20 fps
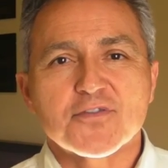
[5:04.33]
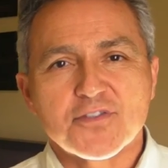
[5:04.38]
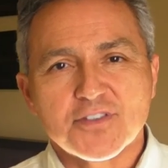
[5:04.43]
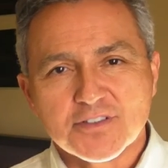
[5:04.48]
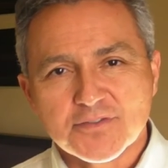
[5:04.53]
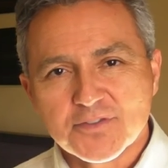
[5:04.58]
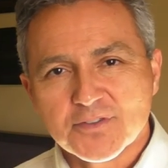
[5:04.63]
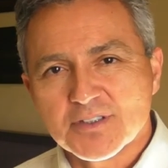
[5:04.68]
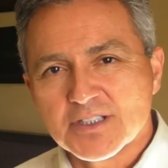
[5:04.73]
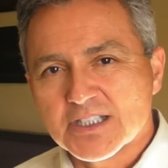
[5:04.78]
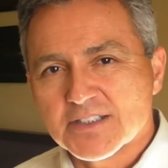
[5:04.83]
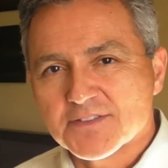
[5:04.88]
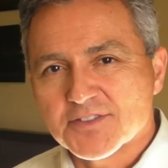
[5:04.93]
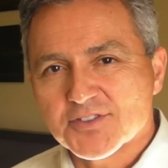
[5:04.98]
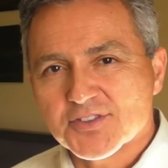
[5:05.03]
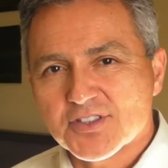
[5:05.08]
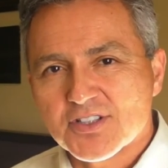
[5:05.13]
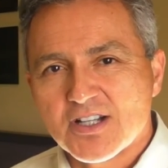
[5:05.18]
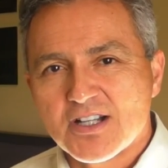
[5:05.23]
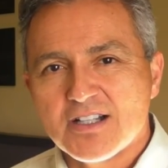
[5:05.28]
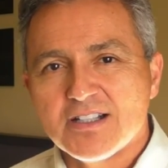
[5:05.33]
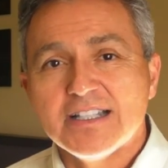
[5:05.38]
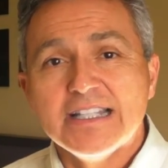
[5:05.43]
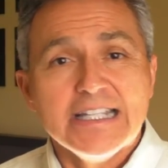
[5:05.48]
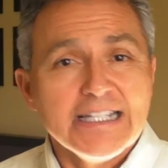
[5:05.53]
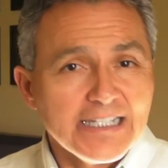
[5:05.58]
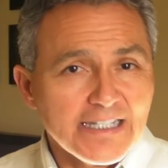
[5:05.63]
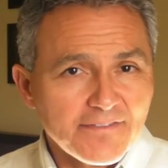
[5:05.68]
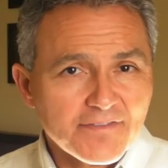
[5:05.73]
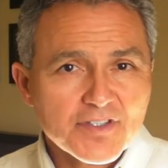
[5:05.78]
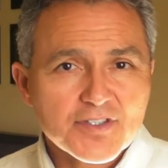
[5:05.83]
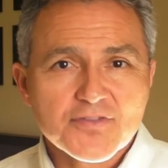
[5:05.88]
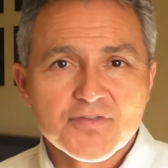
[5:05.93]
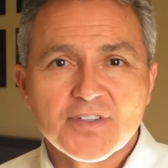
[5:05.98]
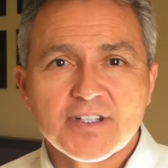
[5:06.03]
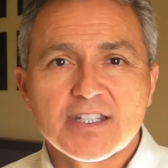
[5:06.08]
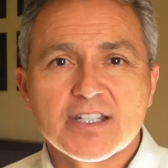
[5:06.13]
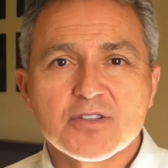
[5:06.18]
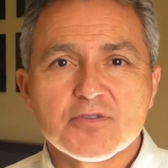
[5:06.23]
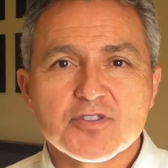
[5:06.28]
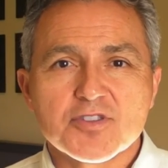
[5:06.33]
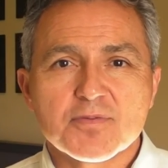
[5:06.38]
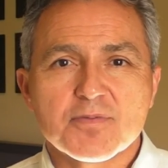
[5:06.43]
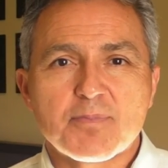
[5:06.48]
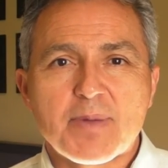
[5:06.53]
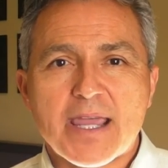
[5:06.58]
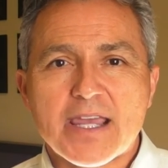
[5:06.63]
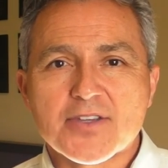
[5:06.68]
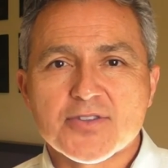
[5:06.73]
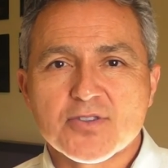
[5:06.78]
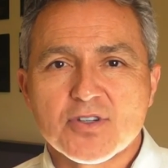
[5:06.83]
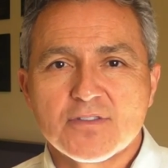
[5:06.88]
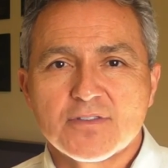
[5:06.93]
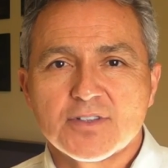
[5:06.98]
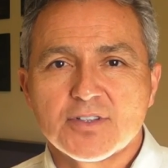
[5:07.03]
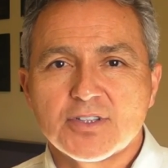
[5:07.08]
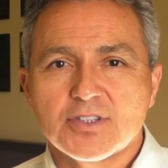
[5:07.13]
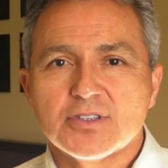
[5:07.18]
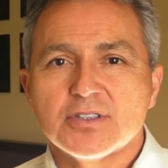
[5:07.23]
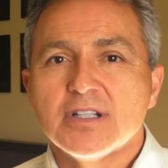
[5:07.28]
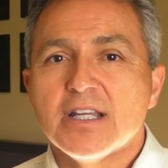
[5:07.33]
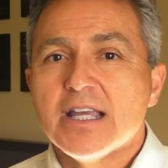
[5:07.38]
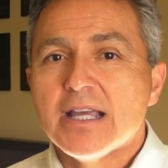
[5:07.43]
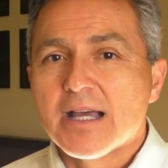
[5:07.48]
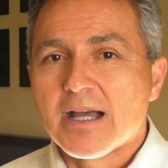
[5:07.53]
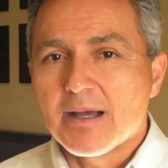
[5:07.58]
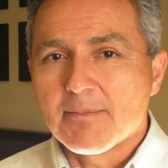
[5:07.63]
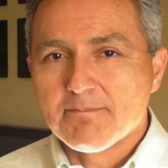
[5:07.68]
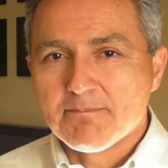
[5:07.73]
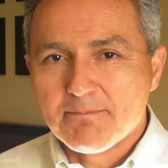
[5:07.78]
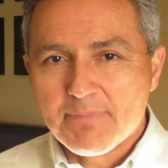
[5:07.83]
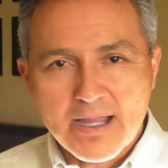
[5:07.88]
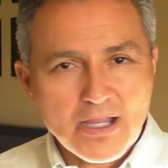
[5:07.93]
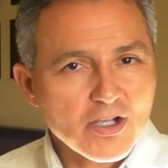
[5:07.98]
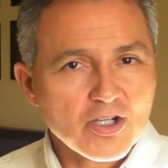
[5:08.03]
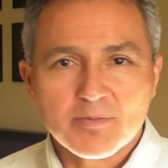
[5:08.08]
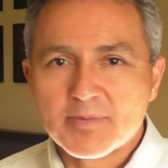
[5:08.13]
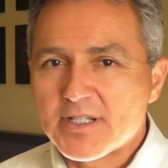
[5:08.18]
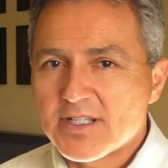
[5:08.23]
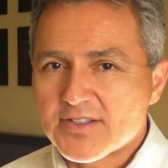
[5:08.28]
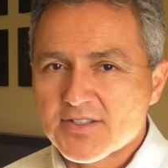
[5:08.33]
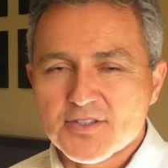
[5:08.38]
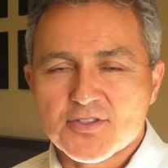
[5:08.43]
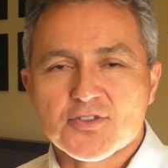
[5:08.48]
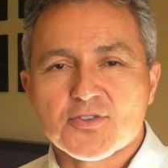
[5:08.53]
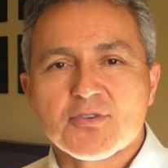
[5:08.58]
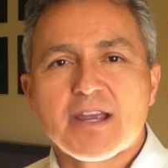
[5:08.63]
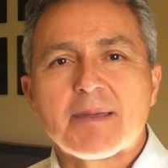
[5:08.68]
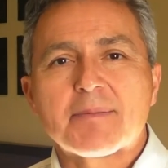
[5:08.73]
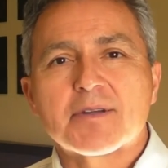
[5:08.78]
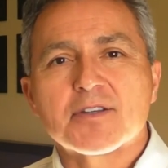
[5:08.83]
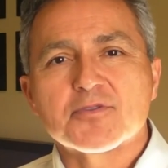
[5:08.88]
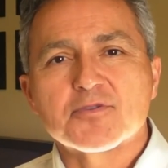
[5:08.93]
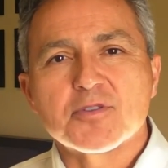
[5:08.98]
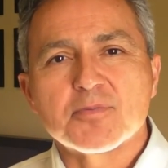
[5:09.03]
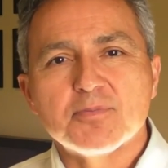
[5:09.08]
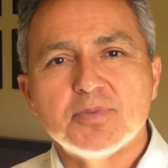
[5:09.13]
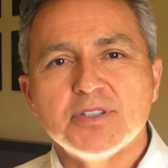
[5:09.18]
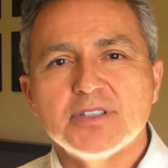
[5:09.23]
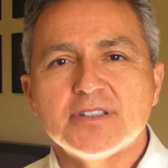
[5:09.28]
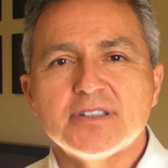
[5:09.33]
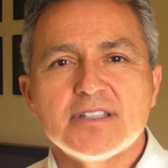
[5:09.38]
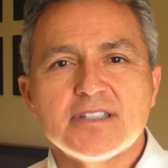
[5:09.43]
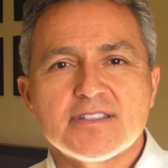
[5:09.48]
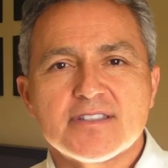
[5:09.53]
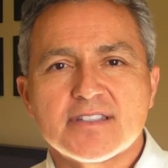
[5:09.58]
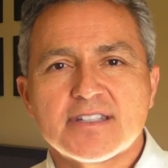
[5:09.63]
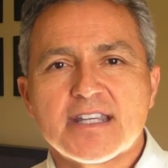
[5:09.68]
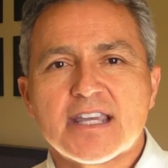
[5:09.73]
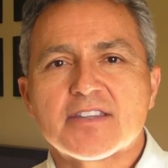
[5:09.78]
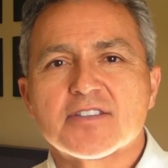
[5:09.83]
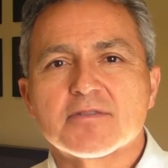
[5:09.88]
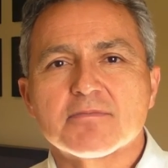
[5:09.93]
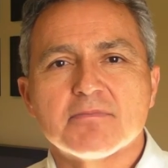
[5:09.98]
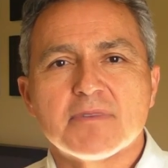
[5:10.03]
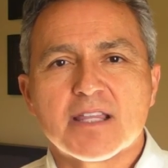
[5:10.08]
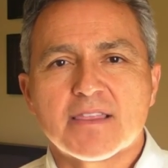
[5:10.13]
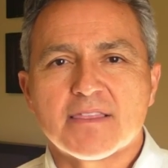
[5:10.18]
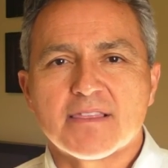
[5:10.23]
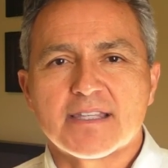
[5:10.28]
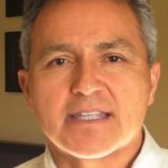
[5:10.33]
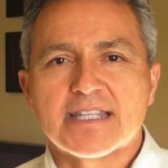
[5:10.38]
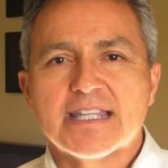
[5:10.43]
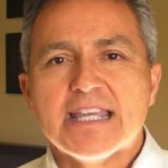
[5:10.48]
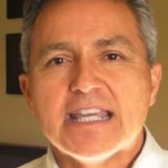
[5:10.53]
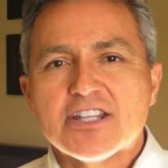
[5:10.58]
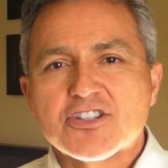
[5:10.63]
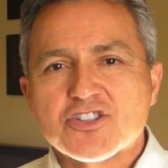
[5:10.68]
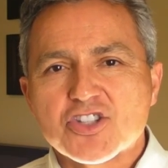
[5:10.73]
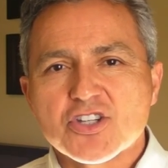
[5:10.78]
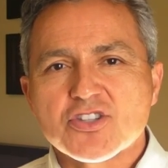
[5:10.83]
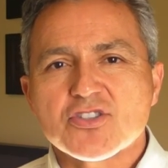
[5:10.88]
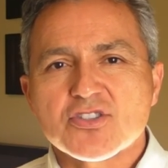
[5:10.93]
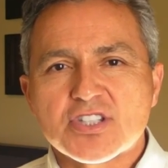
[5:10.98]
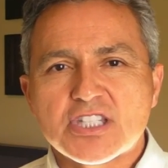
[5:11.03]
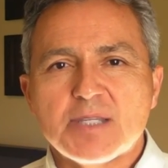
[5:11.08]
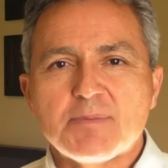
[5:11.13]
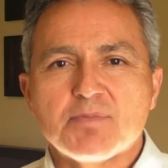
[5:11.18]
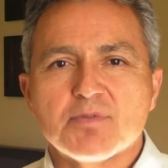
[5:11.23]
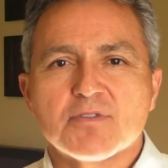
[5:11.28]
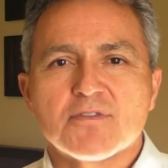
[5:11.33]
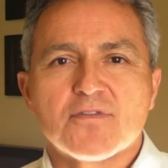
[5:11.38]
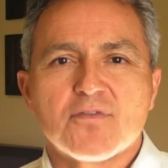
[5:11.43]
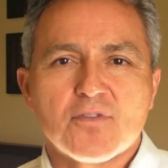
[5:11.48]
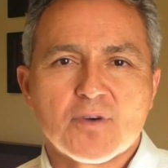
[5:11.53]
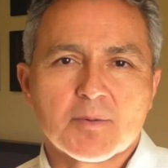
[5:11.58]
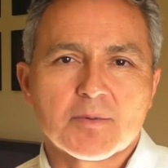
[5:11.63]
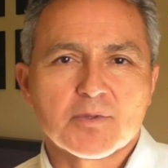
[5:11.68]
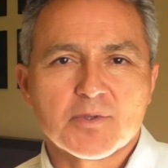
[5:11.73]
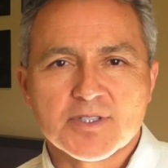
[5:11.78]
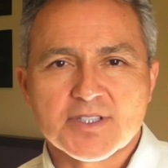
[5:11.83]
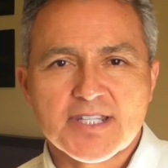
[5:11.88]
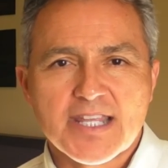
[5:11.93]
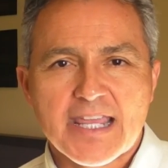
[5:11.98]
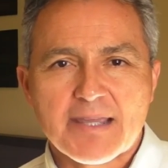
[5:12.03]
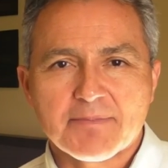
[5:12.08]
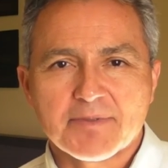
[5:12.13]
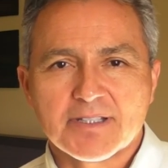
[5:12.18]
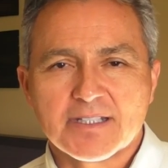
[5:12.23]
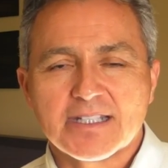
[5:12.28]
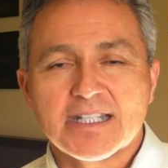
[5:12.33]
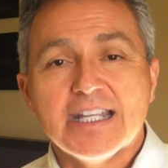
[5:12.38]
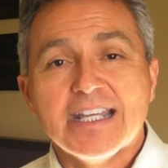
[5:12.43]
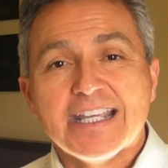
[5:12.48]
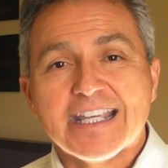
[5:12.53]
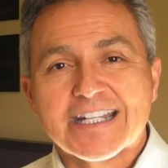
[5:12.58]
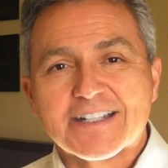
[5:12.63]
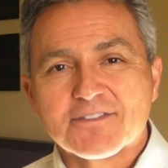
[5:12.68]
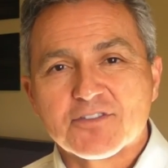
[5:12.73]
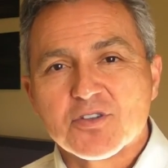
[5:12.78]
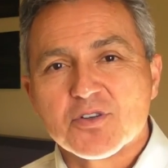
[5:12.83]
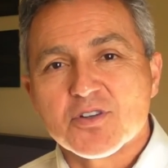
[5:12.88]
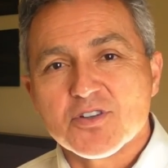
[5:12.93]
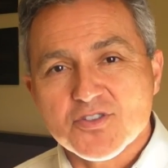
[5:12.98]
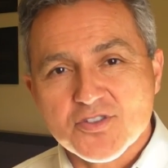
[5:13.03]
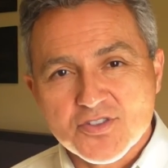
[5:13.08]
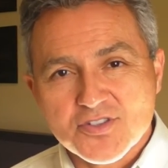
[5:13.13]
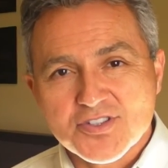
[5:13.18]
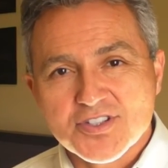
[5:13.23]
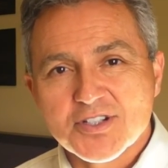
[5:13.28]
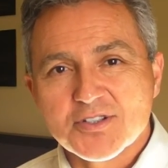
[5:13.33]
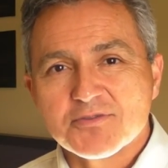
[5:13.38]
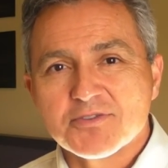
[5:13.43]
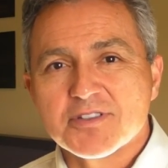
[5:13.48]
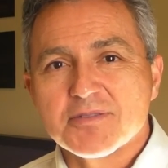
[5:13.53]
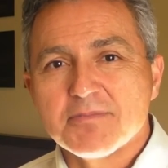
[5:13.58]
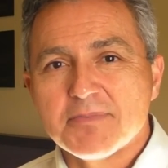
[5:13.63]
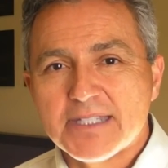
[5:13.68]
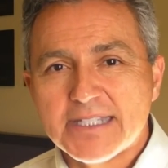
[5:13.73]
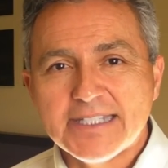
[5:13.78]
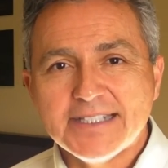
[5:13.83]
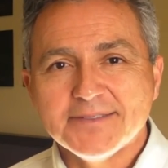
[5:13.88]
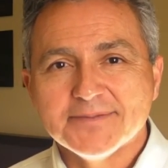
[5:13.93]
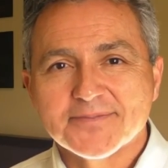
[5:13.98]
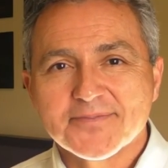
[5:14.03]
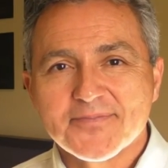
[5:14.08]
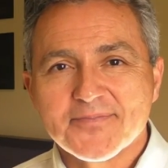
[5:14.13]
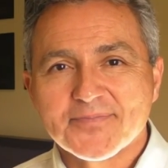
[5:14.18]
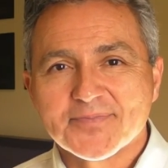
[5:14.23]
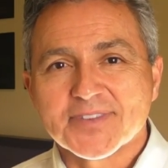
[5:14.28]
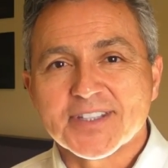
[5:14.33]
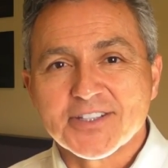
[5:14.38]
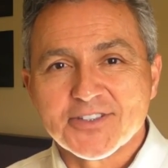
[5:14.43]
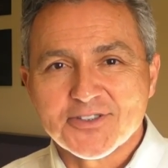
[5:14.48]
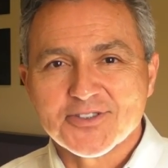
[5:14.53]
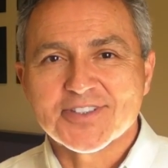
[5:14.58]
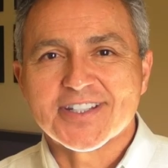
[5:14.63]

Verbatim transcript: feel free to give us a call. If this video was passed over to you, by all means subscribe because we put these together monthly just to keep you informed of what's happening. And of course, until we meet, you